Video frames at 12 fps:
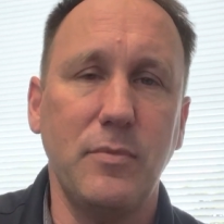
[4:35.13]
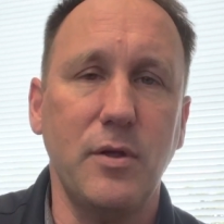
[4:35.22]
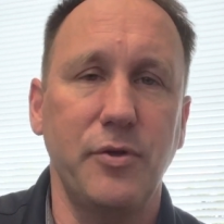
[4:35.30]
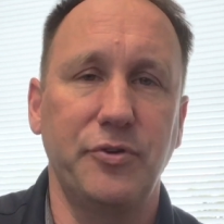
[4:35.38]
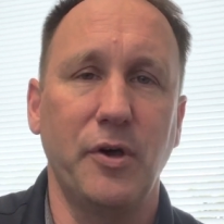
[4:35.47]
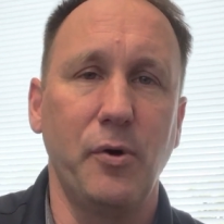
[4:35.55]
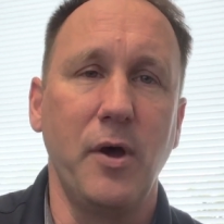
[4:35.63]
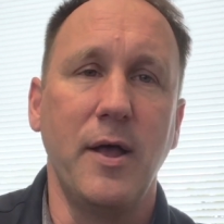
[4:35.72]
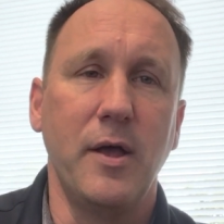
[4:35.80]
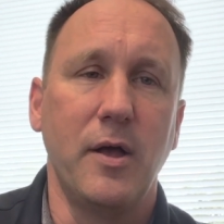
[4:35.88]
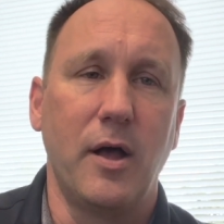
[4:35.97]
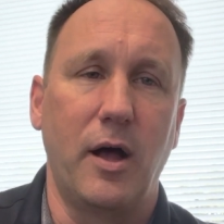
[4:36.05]
So
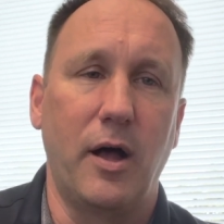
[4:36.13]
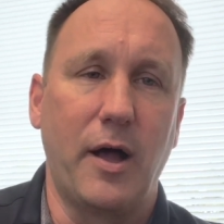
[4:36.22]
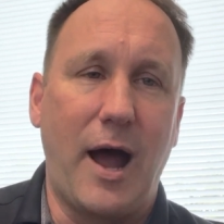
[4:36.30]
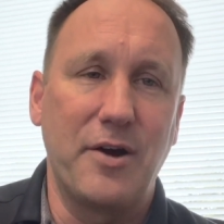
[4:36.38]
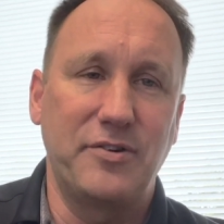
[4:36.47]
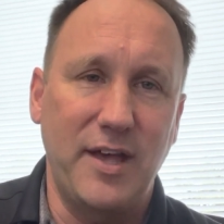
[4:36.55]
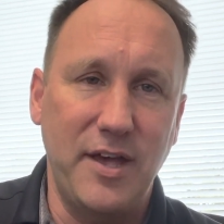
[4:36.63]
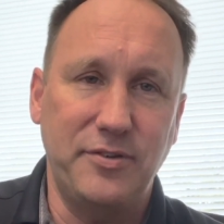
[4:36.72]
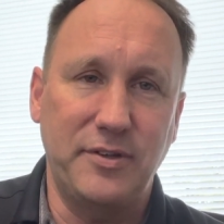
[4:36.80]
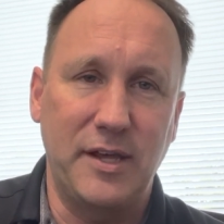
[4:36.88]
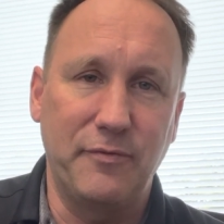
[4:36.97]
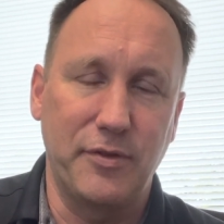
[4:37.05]
our
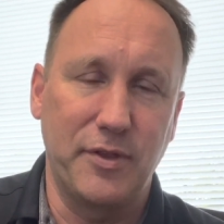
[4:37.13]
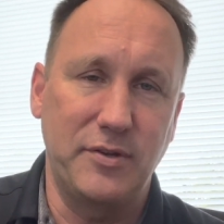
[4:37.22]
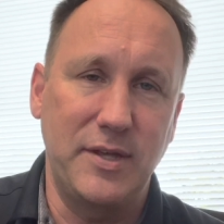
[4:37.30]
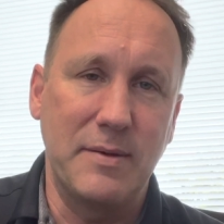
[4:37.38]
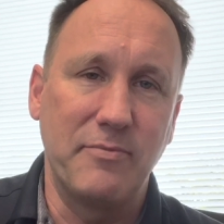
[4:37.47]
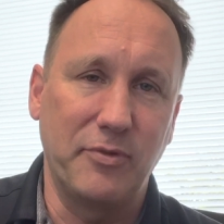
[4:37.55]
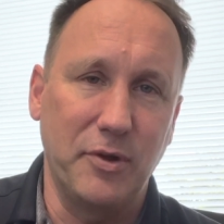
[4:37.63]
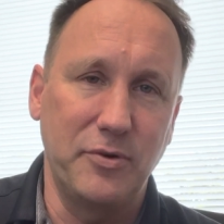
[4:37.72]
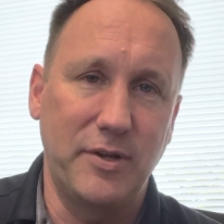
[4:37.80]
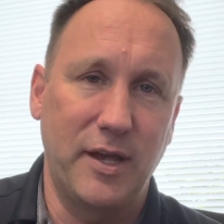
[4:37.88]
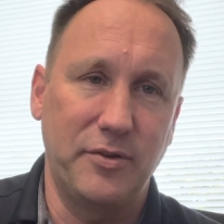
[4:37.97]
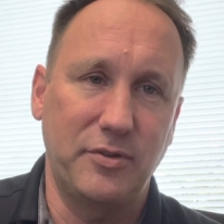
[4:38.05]
testing for the TM flow
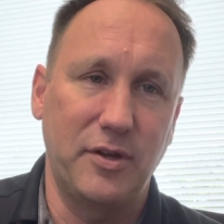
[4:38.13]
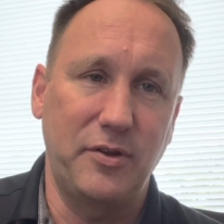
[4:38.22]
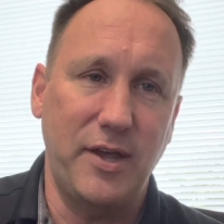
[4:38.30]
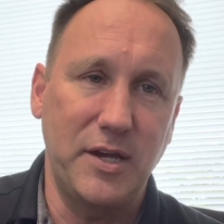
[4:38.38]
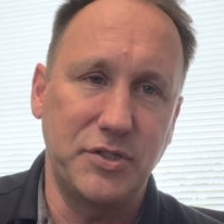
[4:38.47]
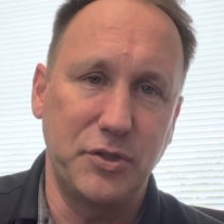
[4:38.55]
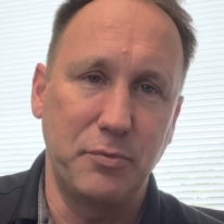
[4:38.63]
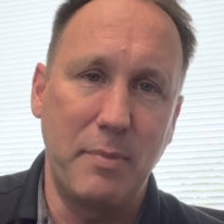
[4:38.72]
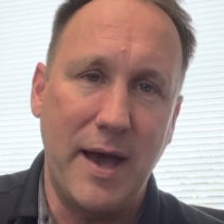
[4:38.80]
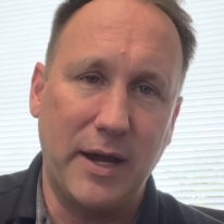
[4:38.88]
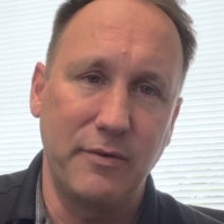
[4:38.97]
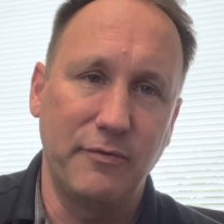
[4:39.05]
test takes you
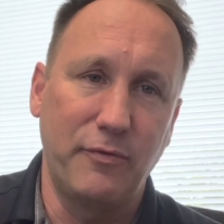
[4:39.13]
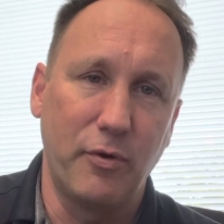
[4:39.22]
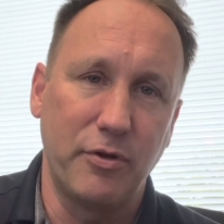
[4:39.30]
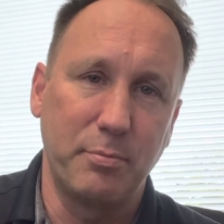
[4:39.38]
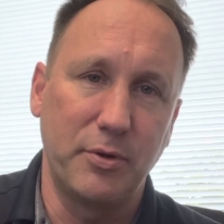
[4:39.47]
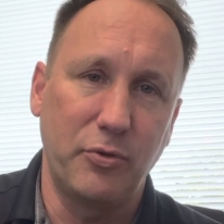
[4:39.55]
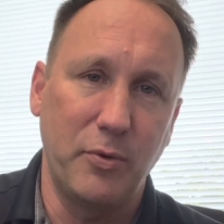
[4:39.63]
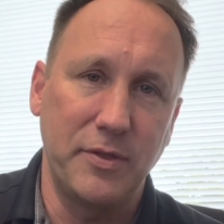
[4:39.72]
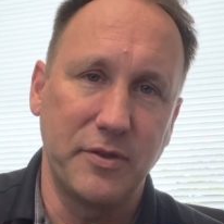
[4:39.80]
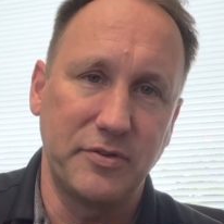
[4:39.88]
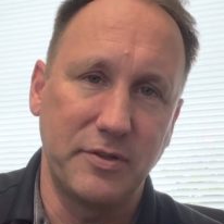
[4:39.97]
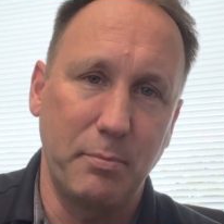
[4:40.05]
back and forth between
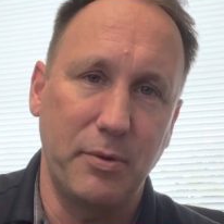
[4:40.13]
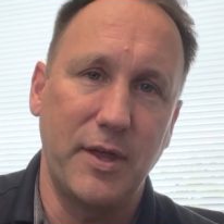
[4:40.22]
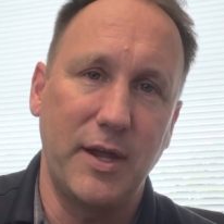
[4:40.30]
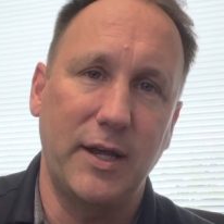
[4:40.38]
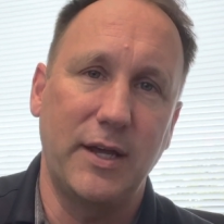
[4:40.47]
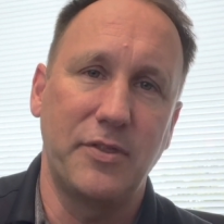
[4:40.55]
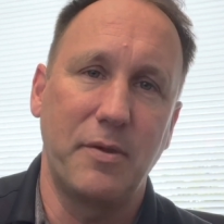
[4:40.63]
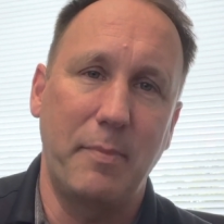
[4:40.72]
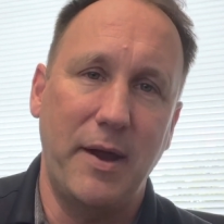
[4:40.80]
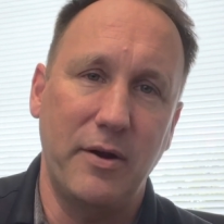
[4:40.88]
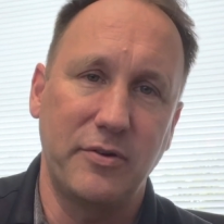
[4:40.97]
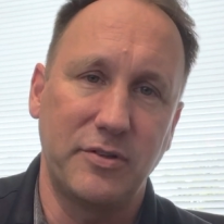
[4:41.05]
the sympathetic and the
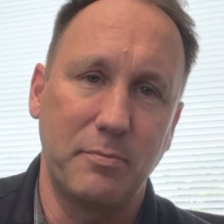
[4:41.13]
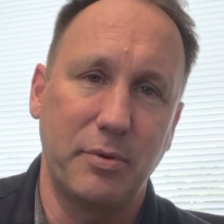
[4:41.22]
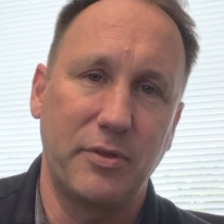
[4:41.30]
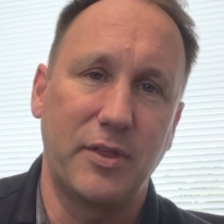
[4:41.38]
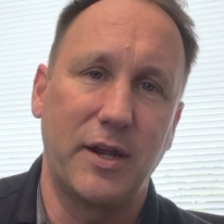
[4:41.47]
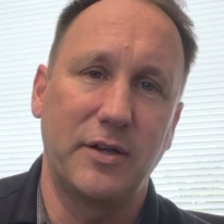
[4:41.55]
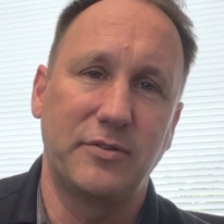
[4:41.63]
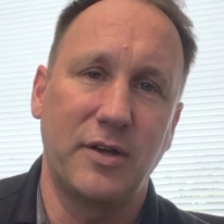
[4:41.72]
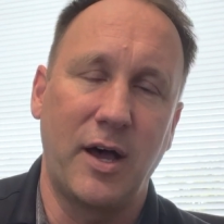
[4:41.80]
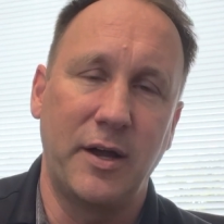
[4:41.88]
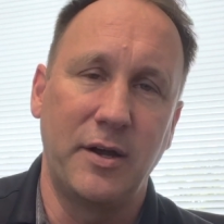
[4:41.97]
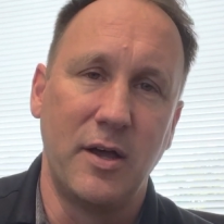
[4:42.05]
parasympathetic
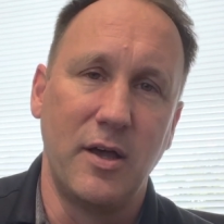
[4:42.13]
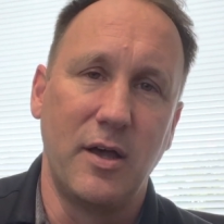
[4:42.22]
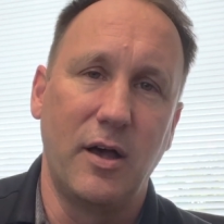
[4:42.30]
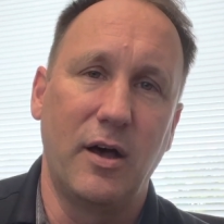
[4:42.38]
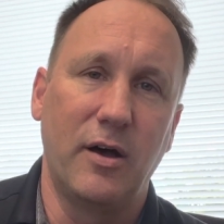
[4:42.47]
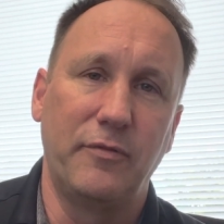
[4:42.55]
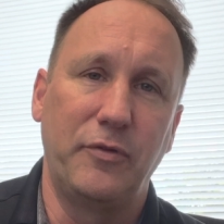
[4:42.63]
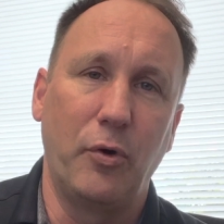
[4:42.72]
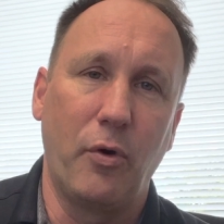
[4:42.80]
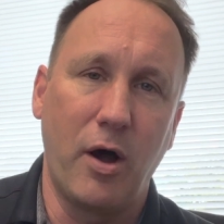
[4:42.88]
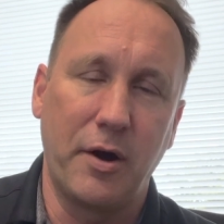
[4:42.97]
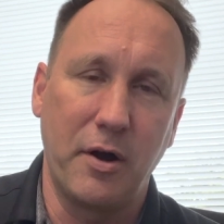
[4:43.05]
side of
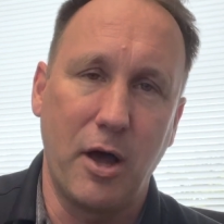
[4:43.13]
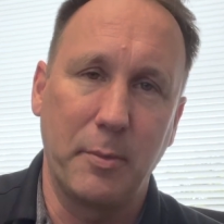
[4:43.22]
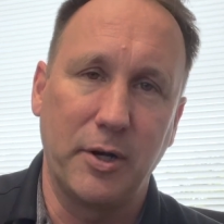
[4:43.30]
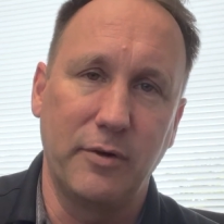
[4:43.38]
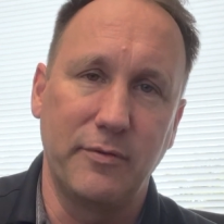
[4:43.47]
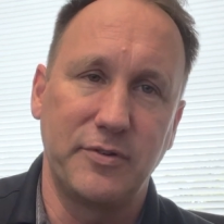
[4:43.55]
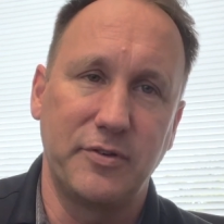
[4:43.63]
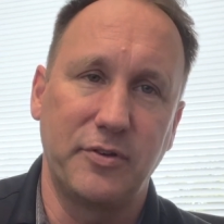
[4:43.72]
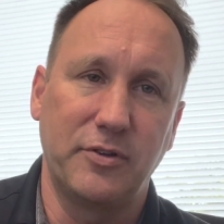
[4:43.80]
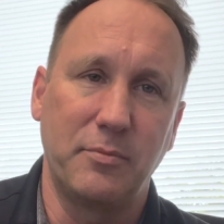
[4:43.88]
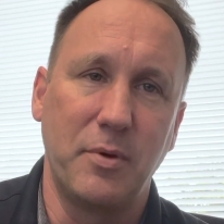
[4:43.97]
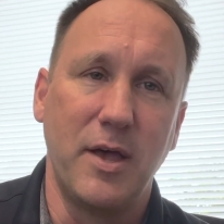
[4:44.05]
your autonomic nervous
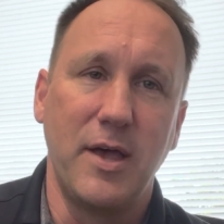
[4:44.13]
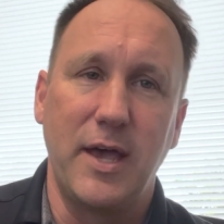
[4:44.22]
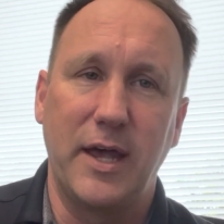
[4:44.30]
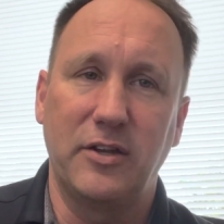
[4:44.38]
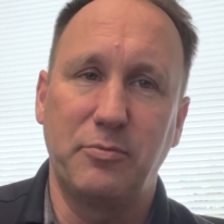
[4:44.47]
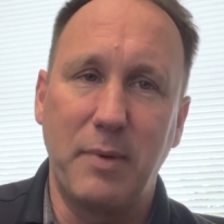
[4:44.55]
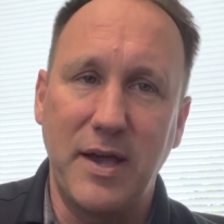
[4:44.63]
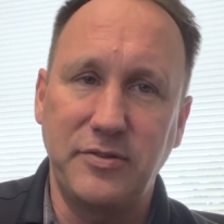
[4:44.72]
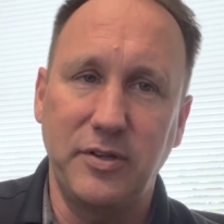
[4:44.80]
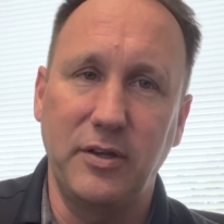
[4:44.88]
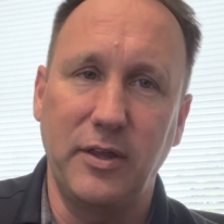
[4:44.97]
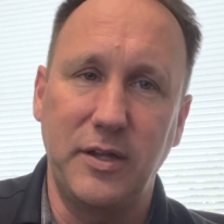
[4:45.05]
system. And it's
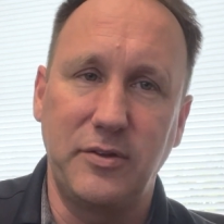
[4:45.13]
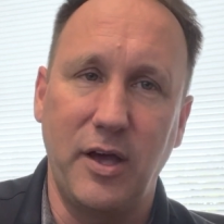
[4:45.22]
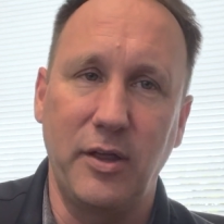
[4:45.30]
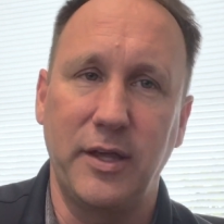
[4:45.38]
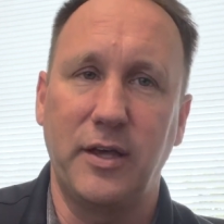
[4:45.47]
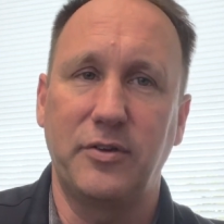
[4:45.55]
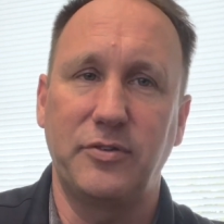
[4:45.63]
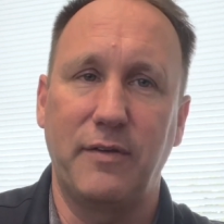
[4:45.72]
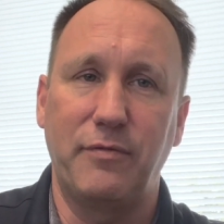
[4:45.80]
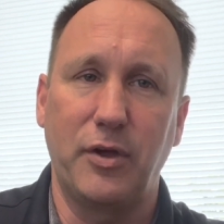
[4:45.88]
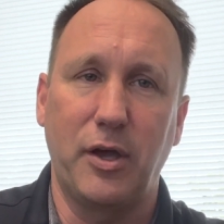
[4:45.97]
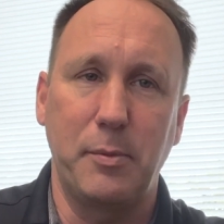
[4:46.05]
basically telling us if
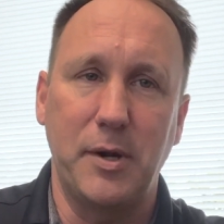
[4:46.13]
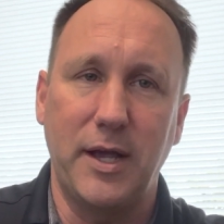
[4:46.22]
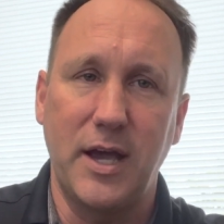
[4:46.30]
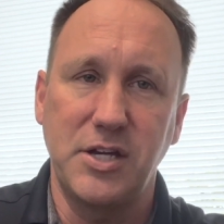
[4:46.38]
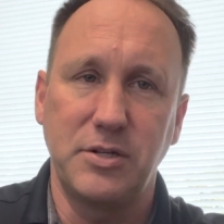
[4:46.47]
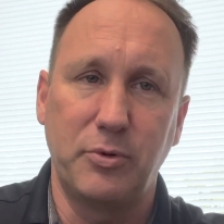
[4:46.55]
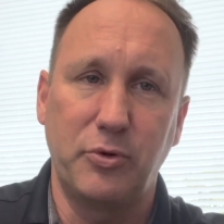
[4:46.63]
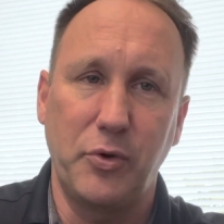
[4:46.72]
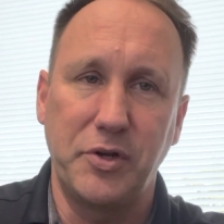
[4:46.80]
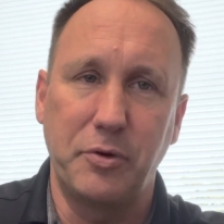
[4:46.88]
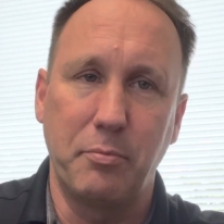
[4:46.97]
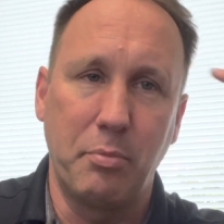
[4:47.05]
the communication between
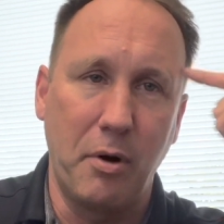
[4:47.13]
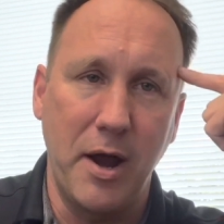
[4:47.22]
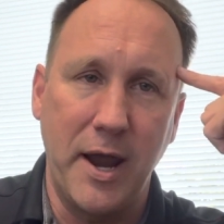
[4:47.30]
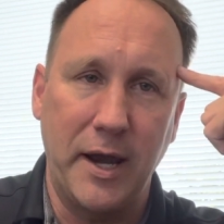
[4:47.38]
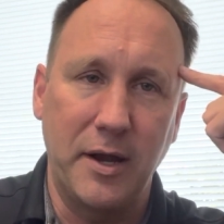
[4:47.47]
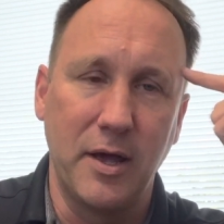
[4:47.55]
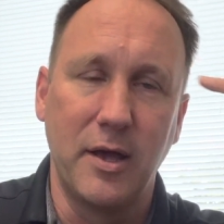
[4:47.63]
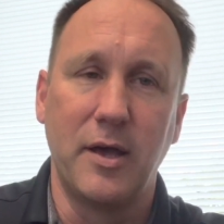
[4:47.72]
your brain